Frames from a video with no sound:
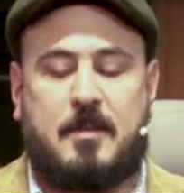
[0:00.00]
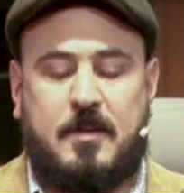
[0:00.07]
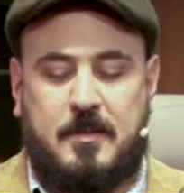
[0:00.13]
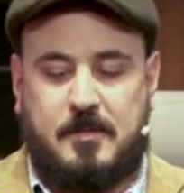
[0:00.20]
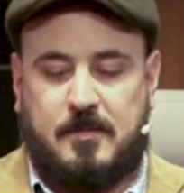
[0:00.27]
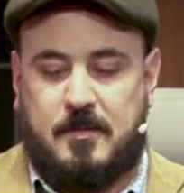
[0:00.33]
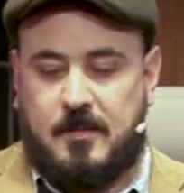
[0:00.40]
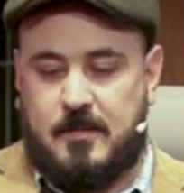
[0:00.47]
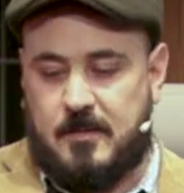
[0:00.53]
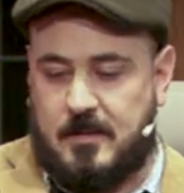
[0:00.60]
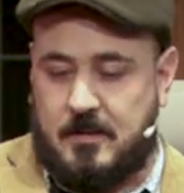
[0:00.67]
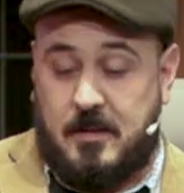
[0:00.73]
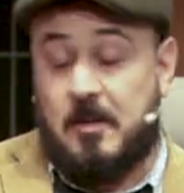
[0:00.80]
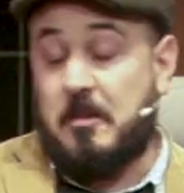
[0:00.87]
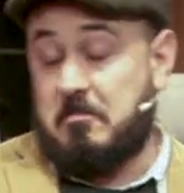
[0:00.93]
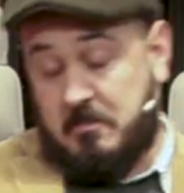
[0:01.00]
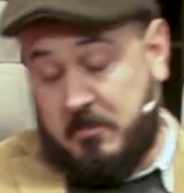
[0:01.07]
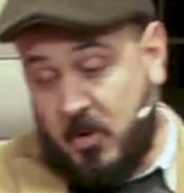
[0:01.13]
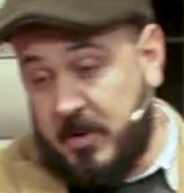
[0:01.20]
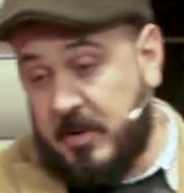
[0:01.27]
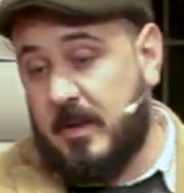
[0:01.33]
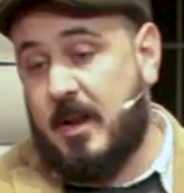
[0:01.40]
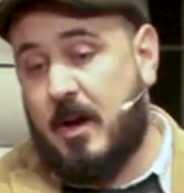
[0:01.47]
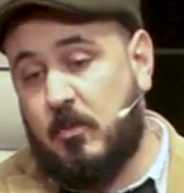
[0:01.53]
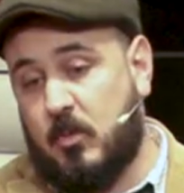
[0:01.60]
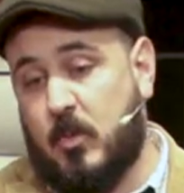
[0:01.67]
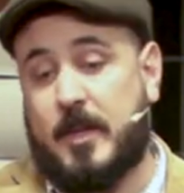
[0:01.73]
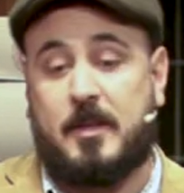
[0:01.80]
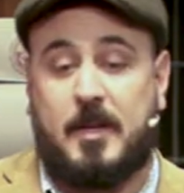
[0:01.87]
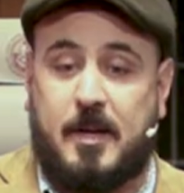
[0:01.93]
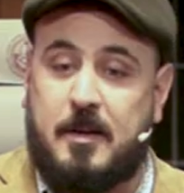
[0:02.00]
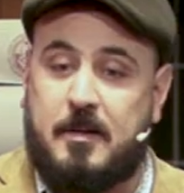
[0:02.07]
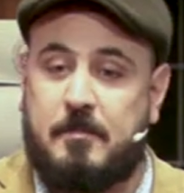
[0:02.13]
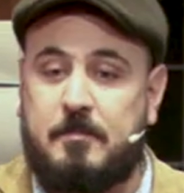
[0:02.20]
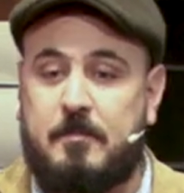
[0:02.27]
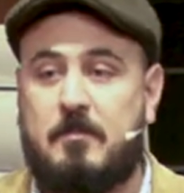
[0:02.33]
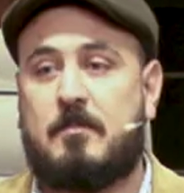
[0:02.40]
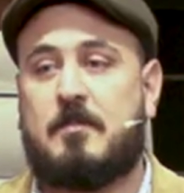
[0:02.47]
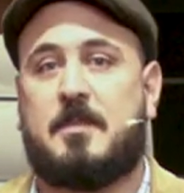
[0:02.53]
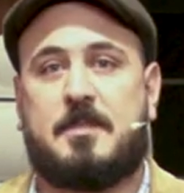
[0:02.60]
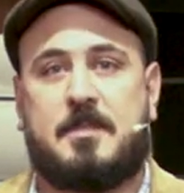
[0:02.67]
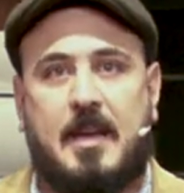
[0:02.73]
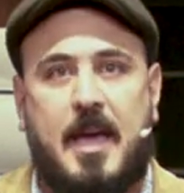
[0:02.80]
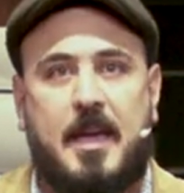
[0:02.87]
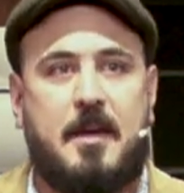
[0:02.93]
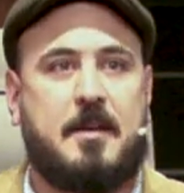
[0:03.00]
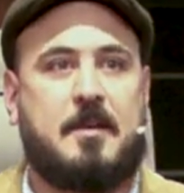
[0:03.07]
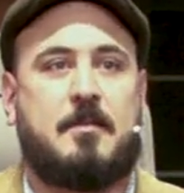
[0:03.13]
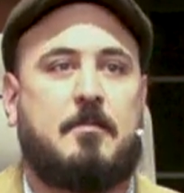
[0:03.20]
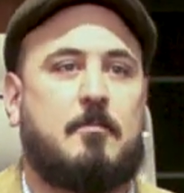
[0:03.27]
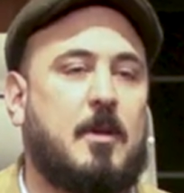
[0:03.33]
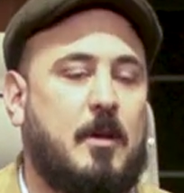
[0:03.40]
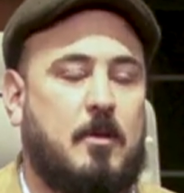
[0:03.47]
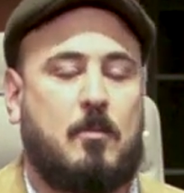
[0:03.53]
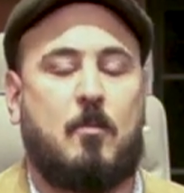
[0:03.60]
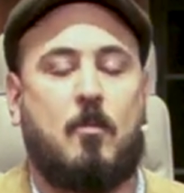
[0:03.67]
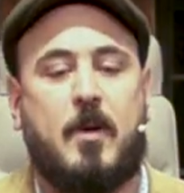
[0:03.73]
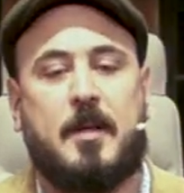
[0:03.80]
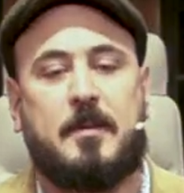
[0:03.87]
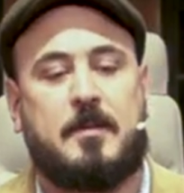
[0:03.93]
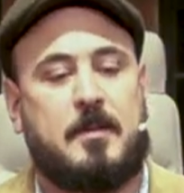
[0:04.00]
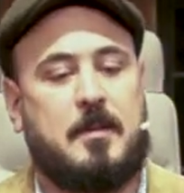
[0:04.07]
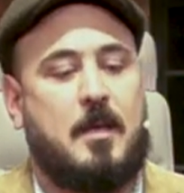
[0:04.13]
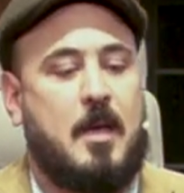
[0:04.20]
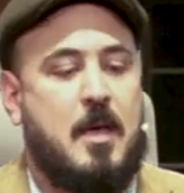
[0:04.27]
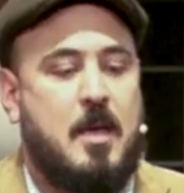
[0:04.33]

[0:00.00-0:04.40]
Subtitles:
I started pointing out what I dislike, what I don't want,